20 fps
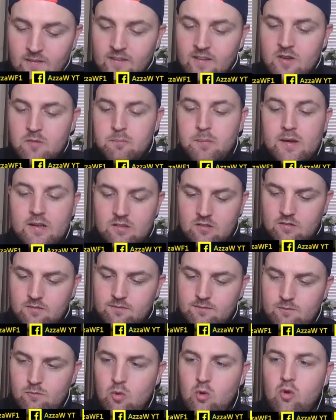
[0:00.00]
But
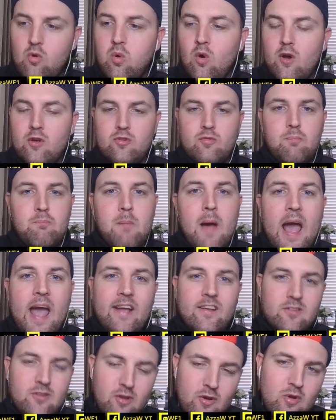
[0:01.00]
we'll cross
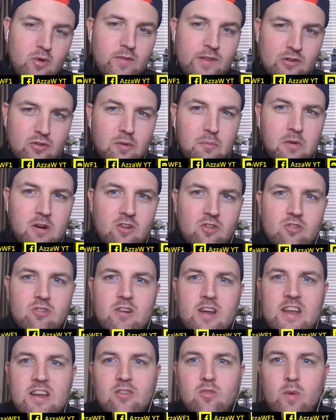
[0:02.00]
back to the summary
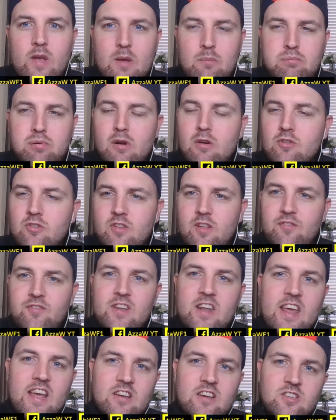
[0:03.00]
screen as we approach the
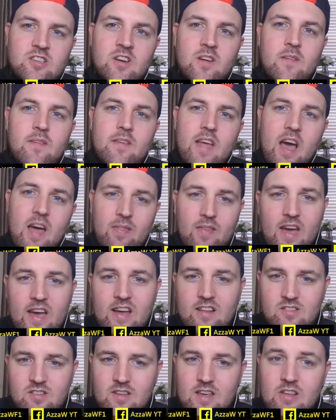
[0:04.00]
finish. And
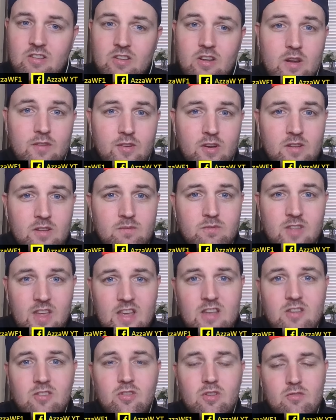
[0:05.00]
that is another
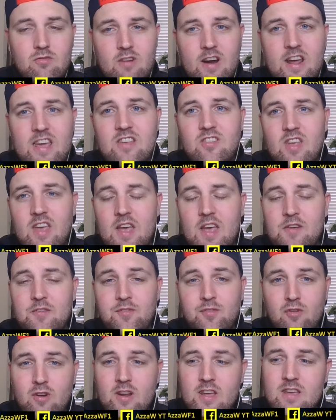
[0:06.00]
decent race here.
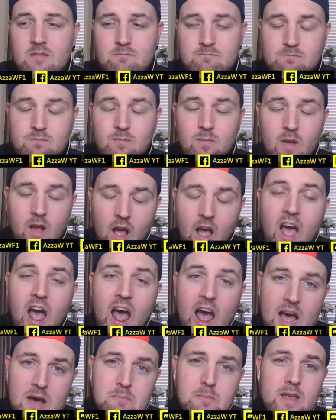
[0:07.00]
3
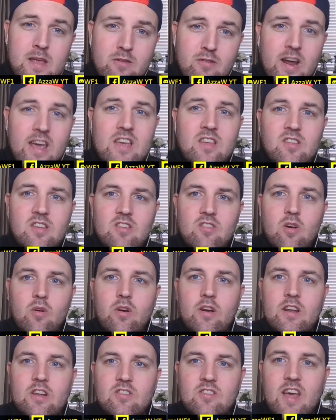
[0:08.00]
happy races, I'm
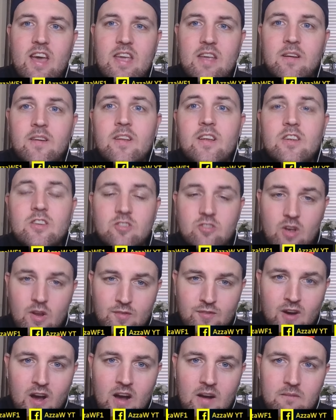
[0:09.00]
going to say. So
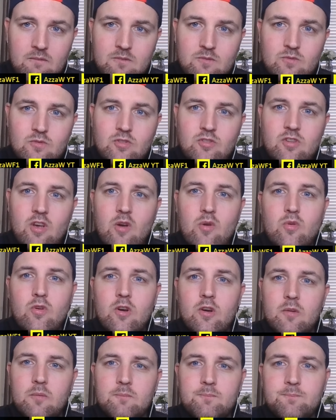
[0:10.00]
far, so good.